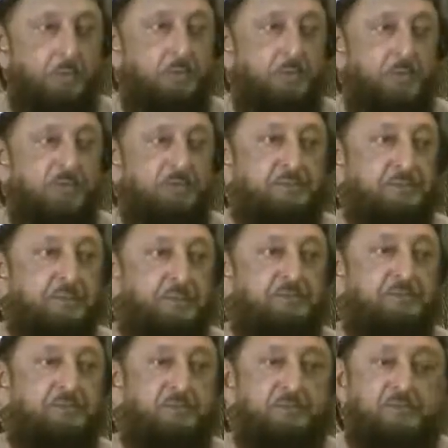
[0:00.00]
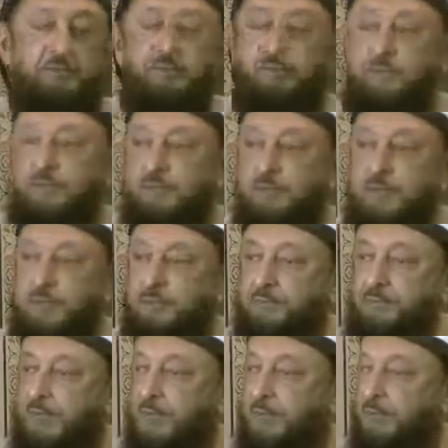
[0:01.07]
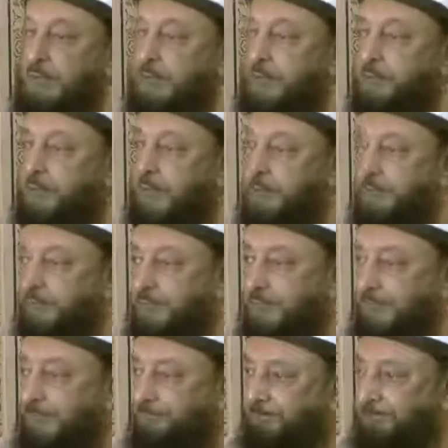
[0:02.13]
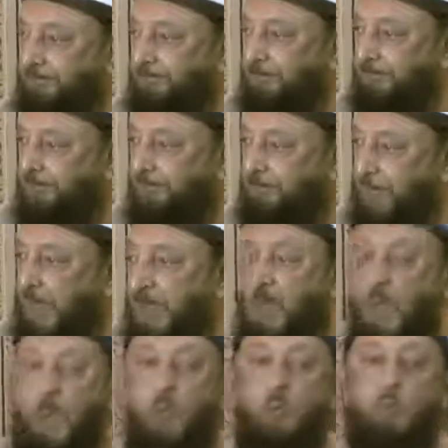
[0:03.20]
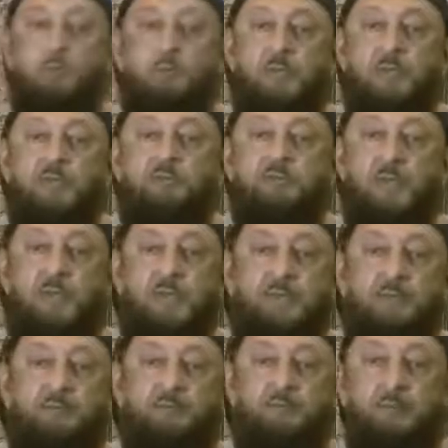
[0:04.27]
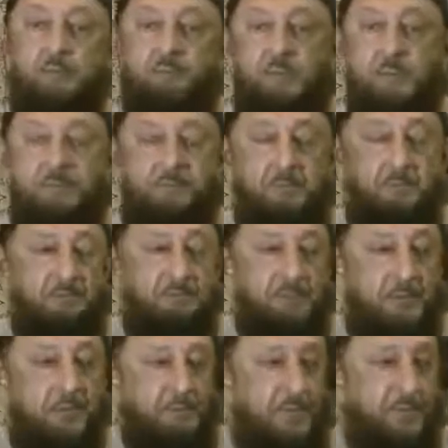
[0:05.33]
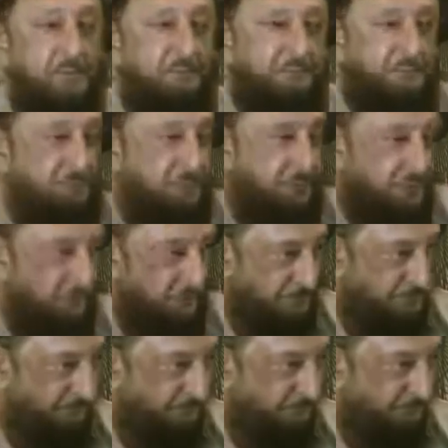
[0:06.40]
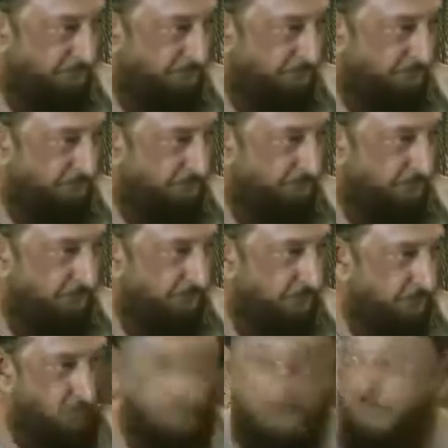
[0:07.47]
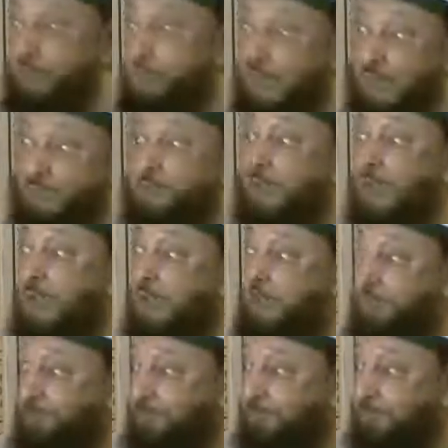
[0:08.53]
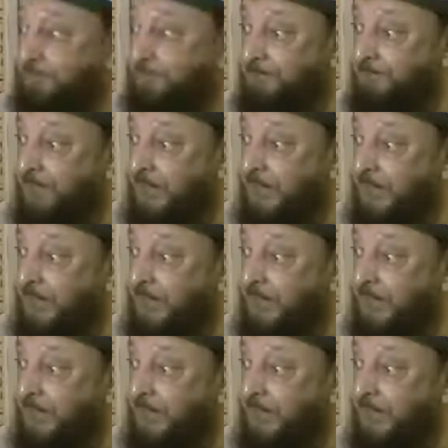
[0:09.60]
when it resurfaces in the historical process, would be a sign for a people to come after you. What is that sign?